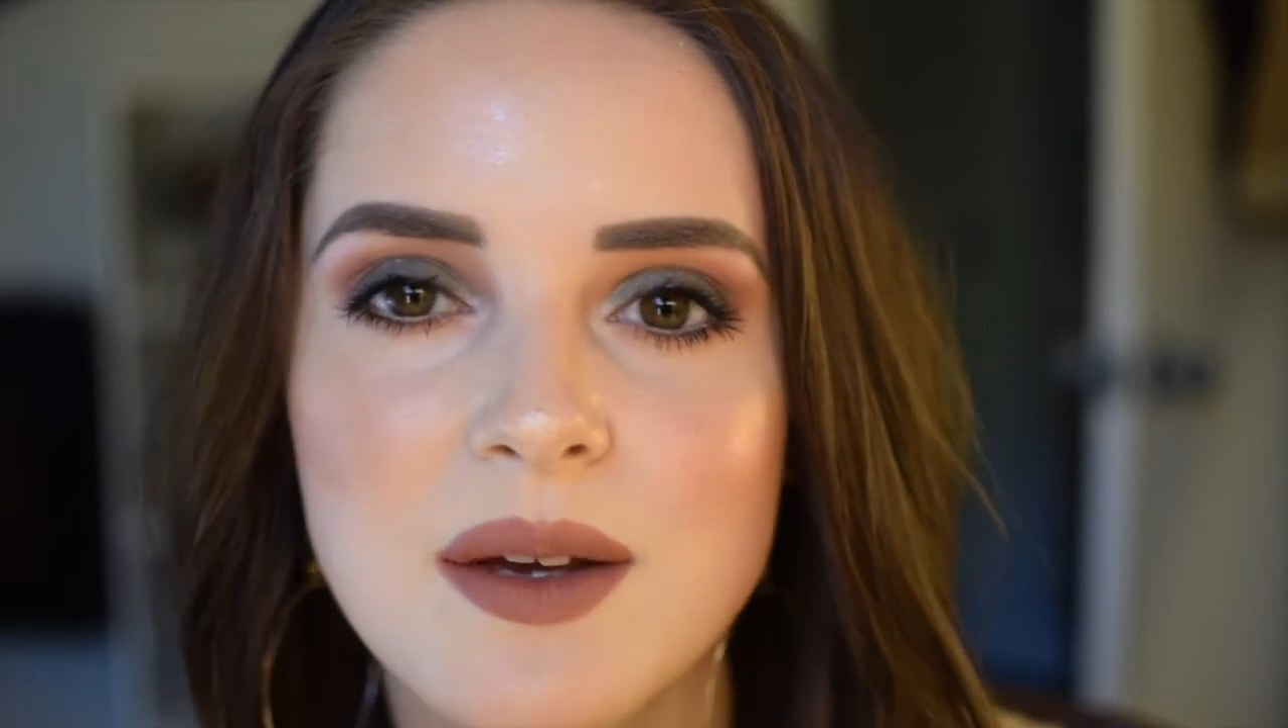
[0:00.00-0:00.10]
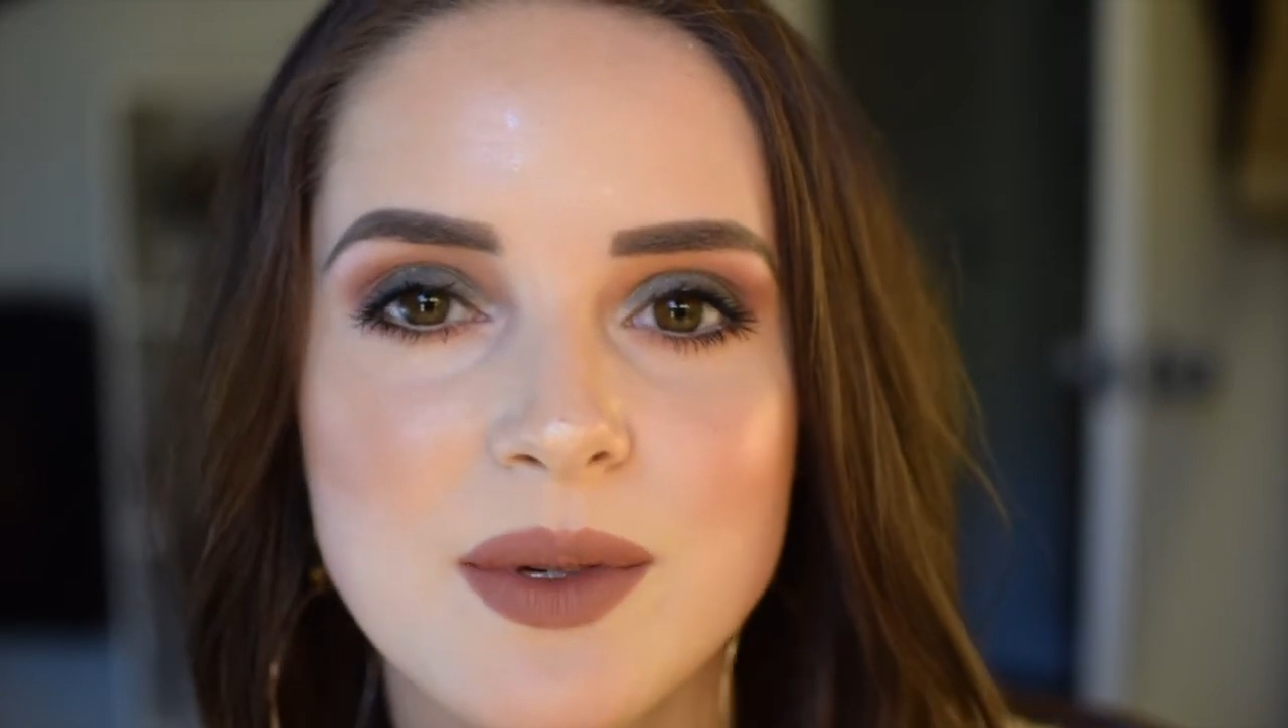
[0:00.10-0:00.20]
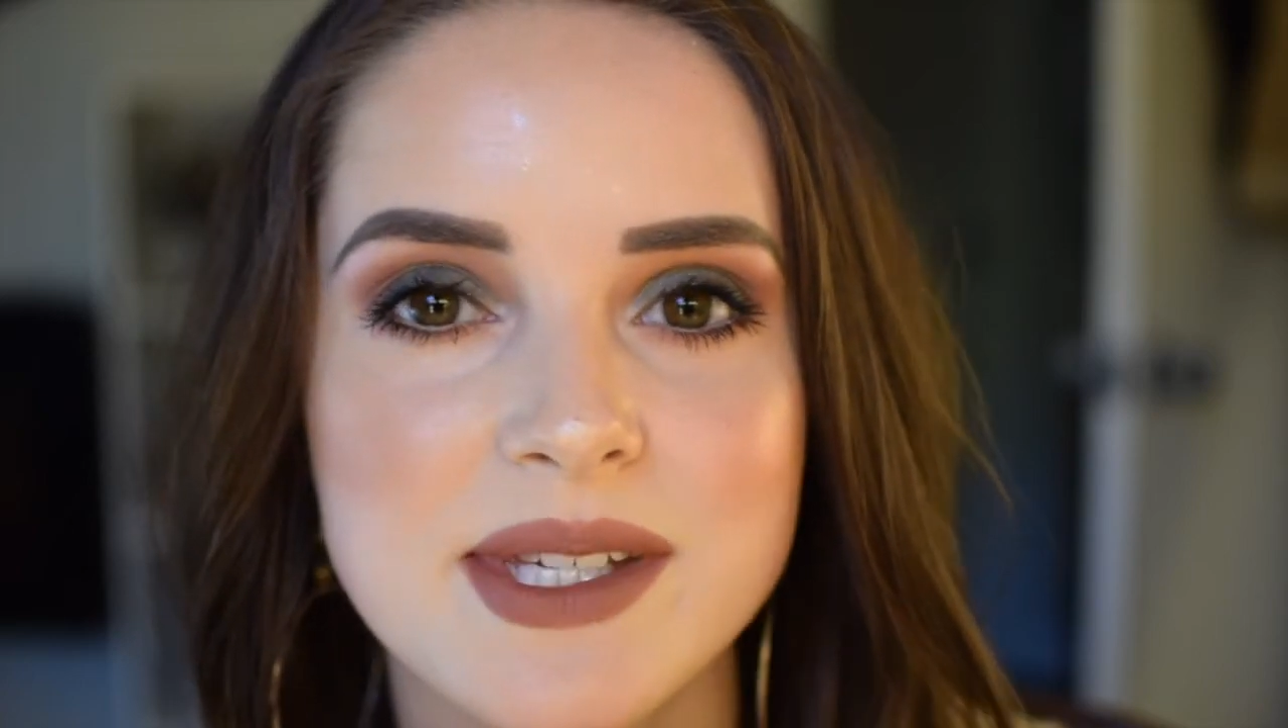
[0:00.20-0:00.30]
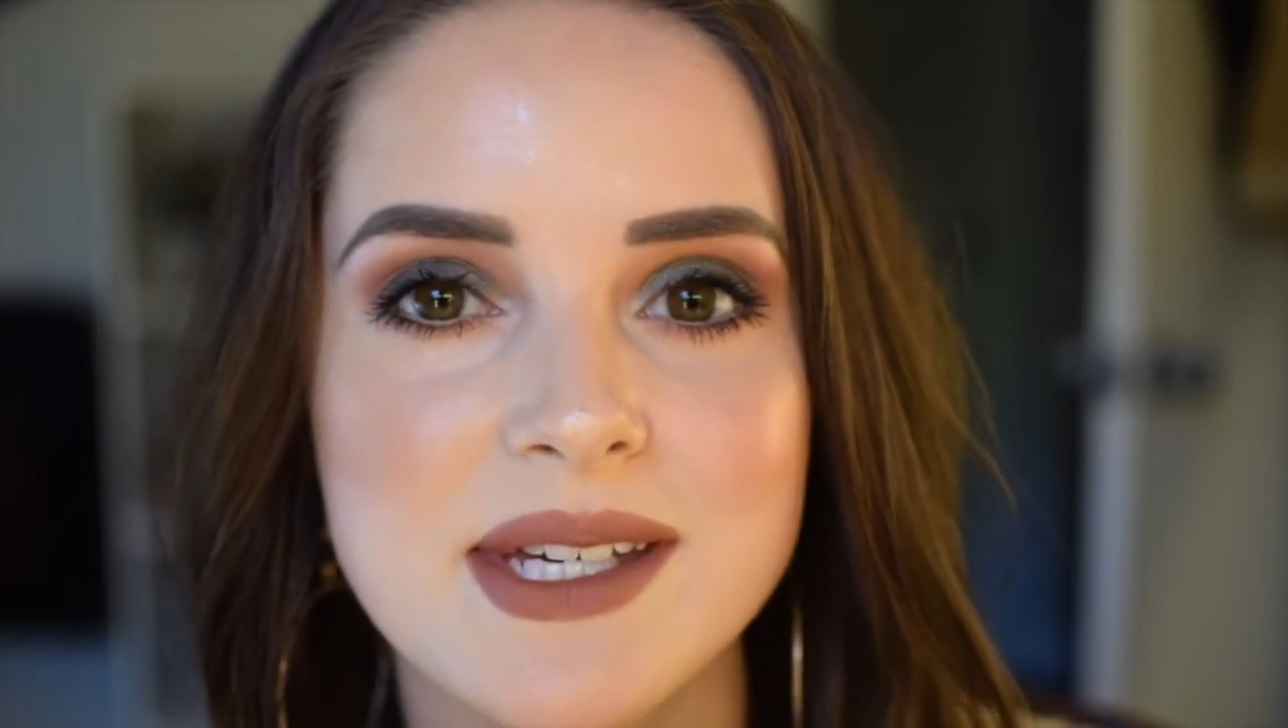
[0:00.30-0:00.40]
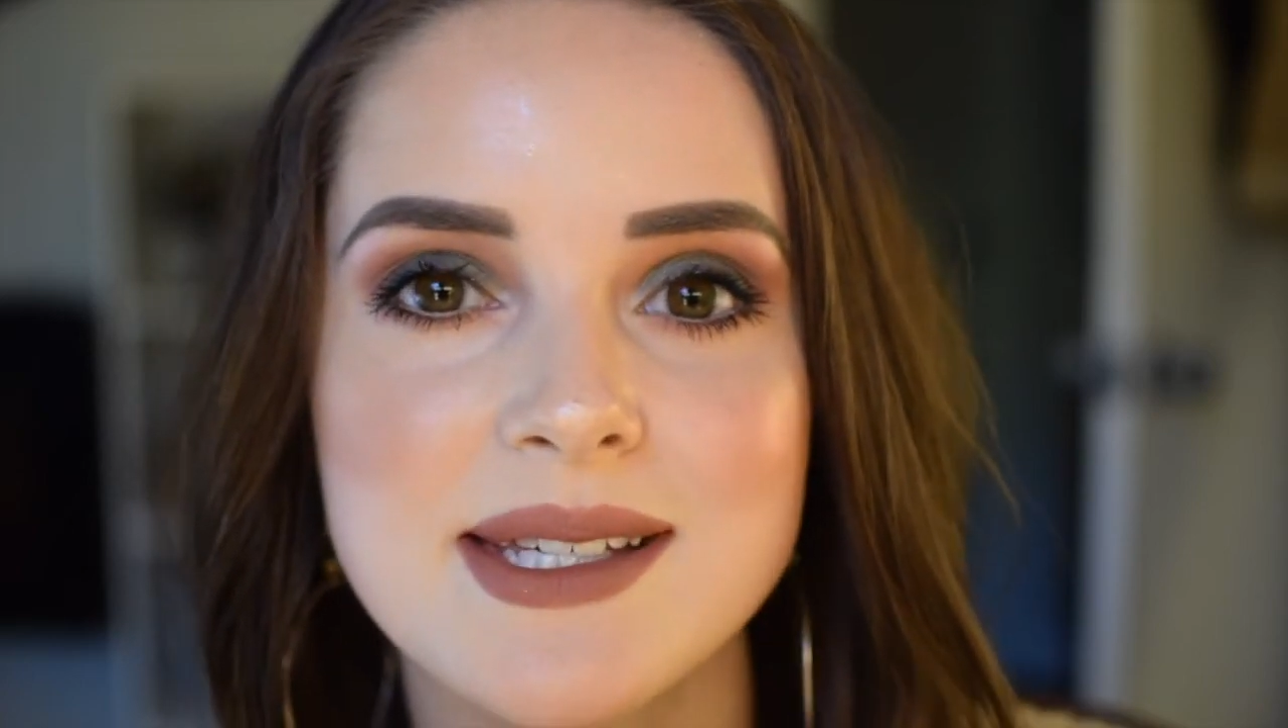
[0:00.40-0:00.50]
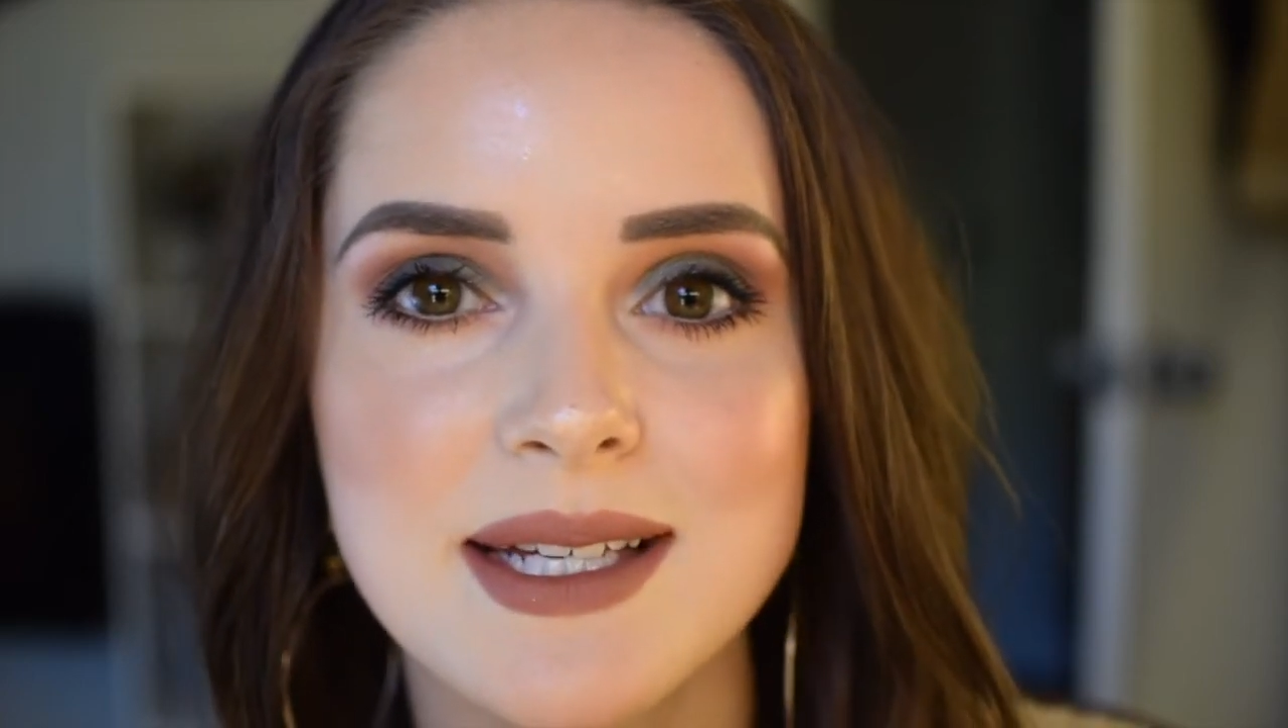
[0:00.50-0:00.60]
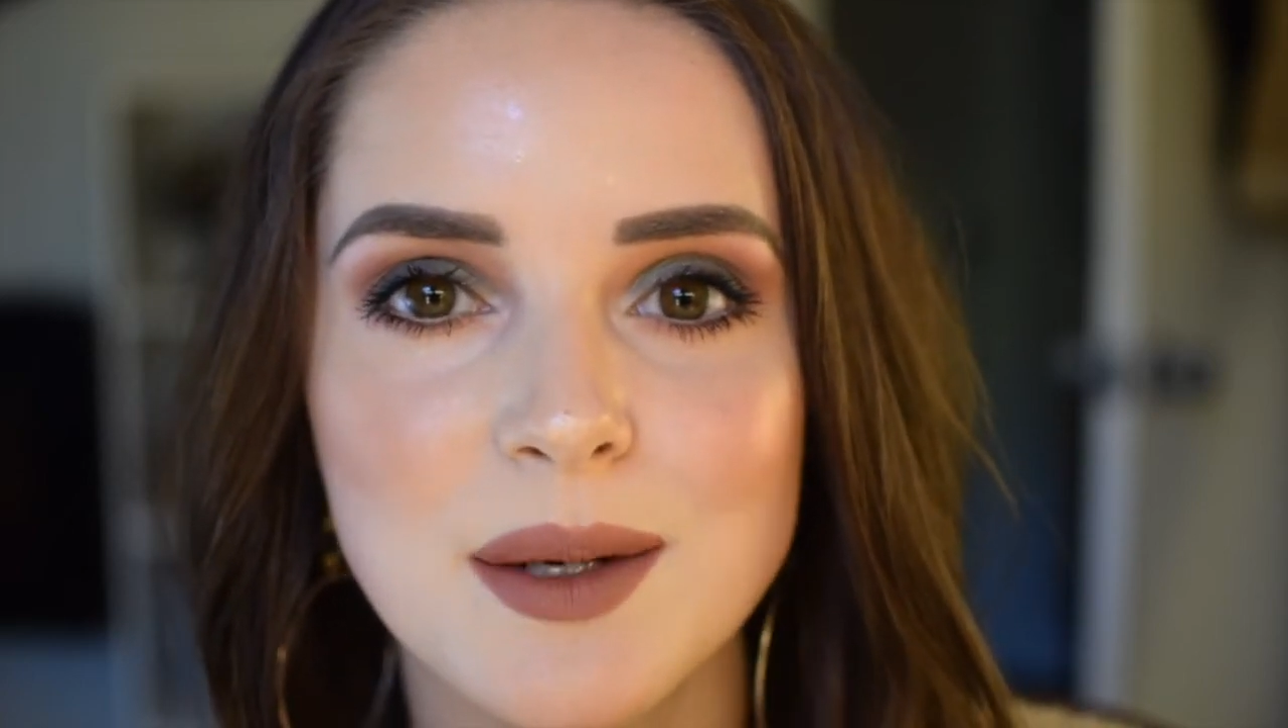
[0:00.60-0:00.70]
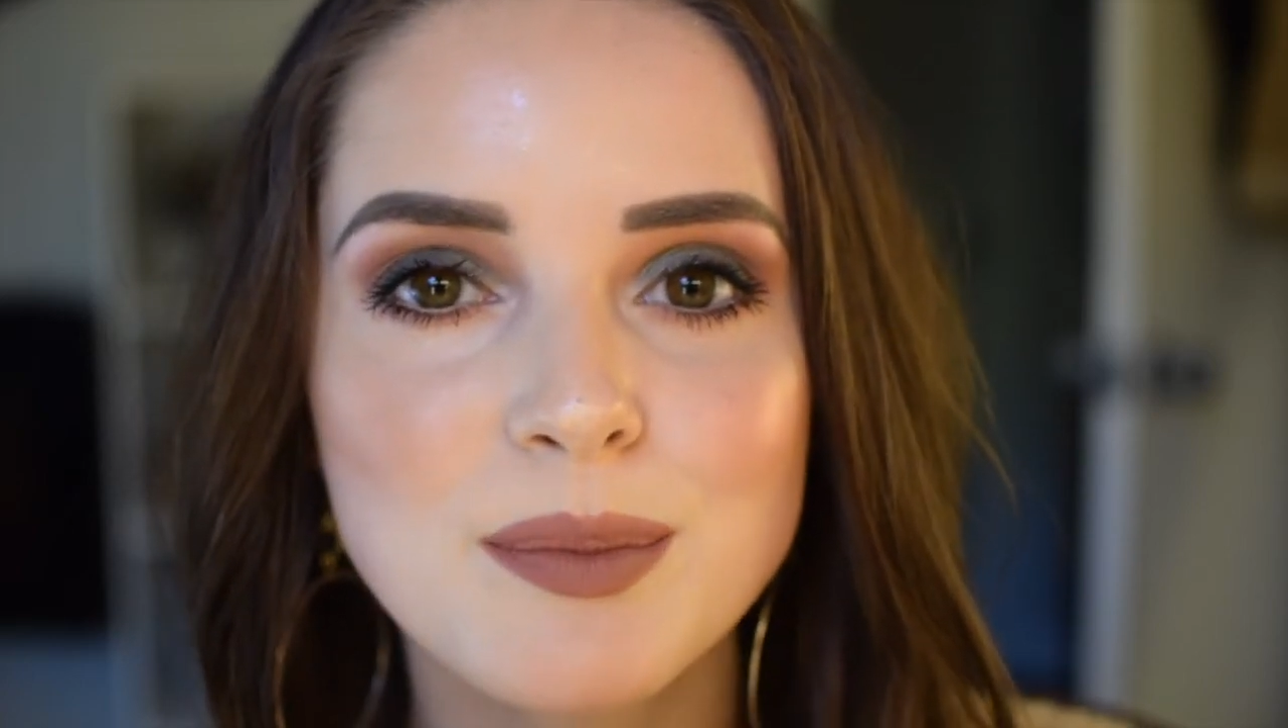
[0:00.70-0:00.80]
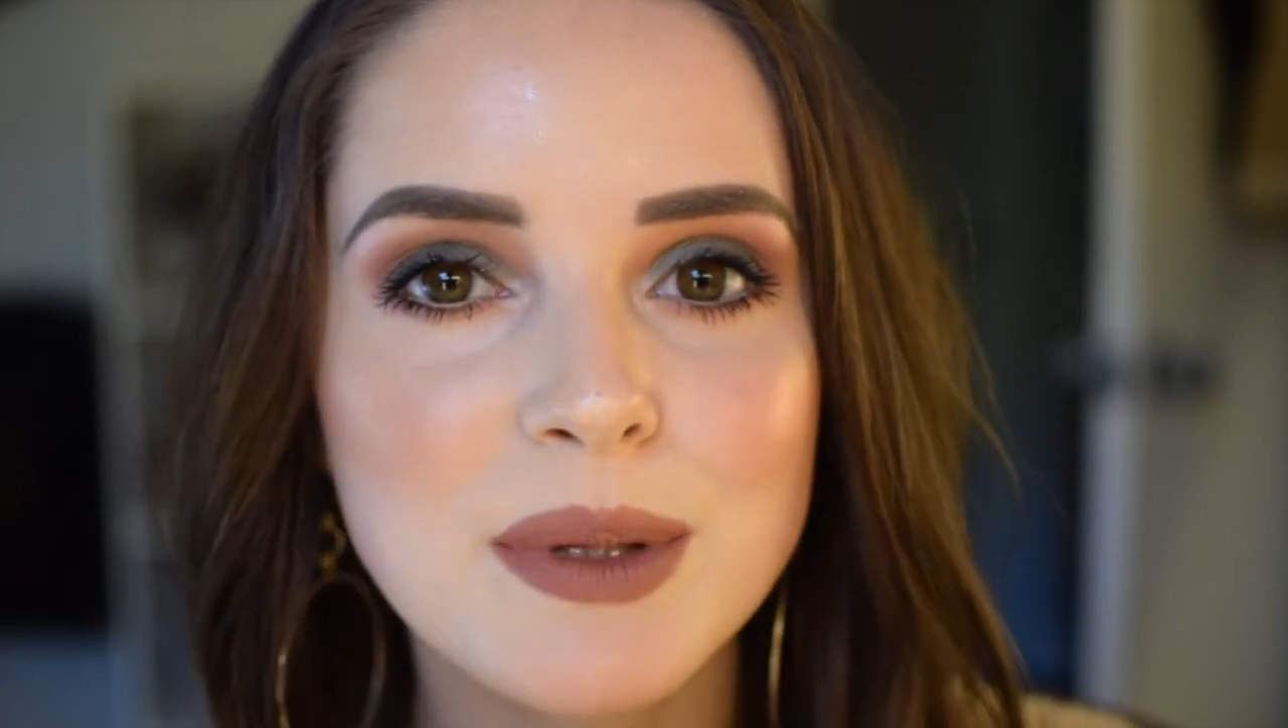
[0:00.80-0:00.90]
it was easy to